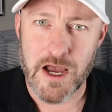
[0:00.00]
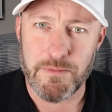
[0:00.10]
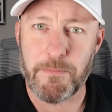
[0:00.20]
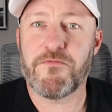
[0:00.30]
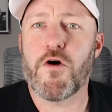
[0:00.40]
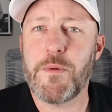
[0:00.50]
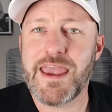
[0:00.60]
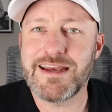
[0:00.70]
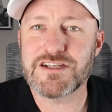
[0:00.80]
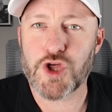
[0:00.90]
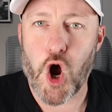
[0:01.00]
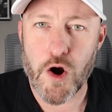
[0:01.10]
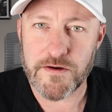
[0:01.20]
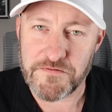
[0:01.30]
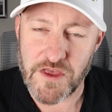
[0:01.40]
But before we get into the
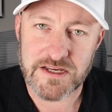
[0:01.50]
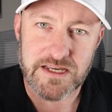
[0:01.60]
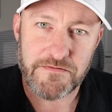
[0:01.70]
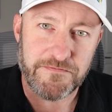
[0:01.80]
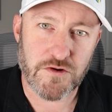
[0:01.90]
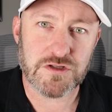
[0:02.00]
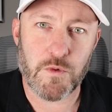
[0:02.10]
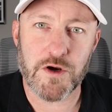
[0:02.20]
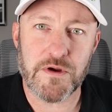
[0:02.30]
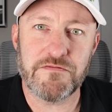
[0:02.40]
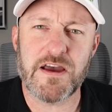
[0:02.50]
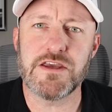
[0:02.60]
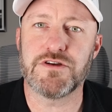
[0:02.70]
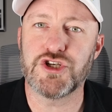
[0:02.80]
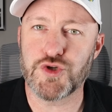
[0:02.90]
heart of things, I first want to invite
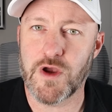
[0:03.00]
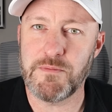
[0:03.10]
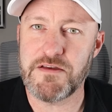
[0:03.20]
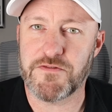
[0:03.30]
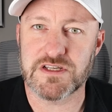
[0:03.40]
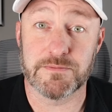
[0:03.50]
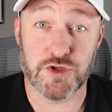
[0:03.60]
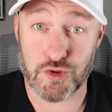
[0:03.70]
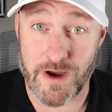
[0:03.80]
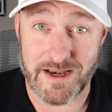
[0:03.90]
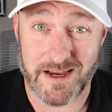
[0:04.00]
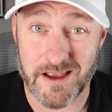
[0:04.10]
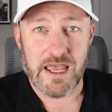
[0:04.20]
you to join me for some training.